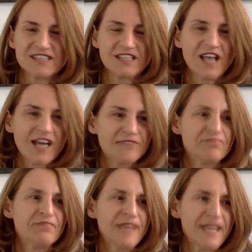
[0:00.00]

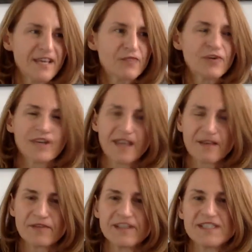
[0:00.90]
not make
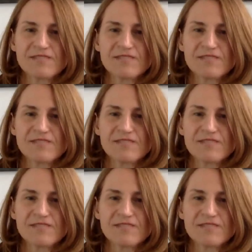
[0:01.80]
working with